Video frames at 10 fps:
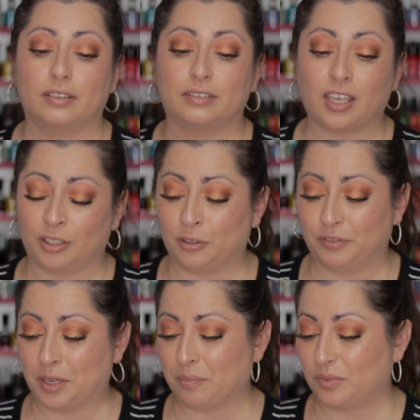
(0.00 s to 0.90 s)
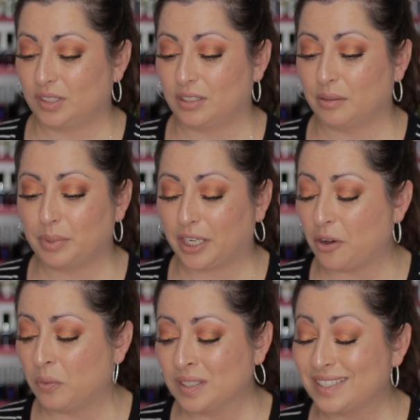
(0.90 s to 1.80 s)
ton of them. The
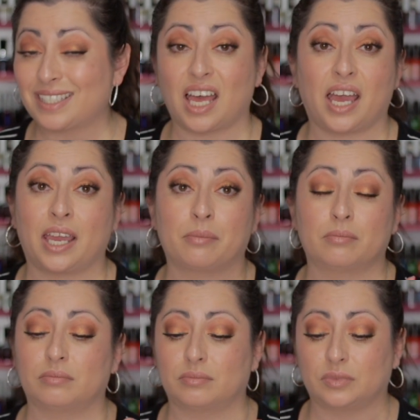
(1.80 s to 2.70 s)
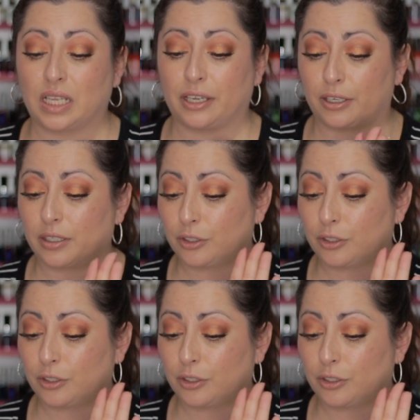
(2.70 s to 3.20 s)
Becca ones, I'm like